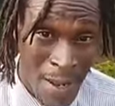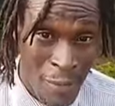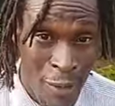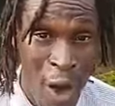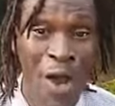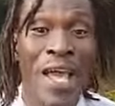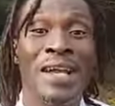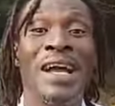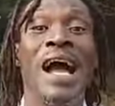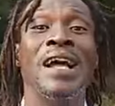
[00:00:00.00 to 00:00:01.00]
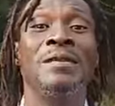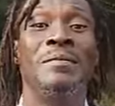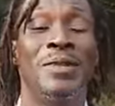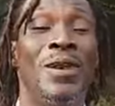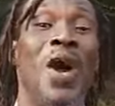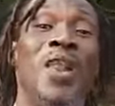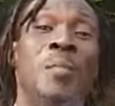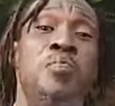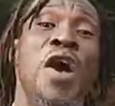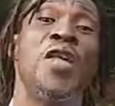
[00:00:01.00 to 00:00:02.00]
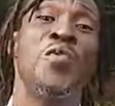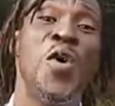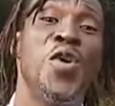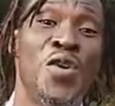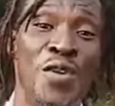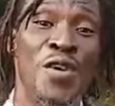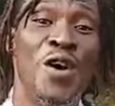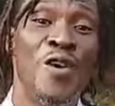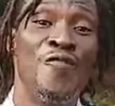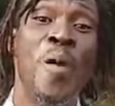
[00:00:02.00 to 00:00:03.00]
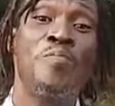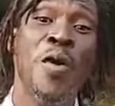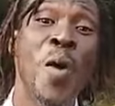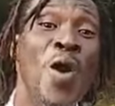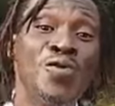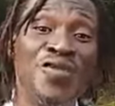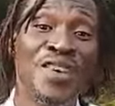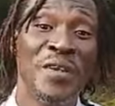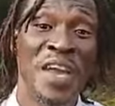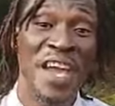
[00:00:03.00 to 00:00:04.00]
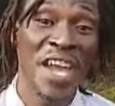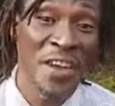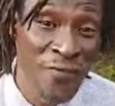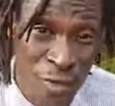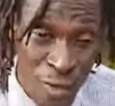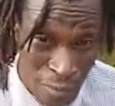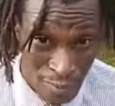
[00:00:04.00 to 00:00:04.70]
Now now the can, now all the poorly work for promote evil.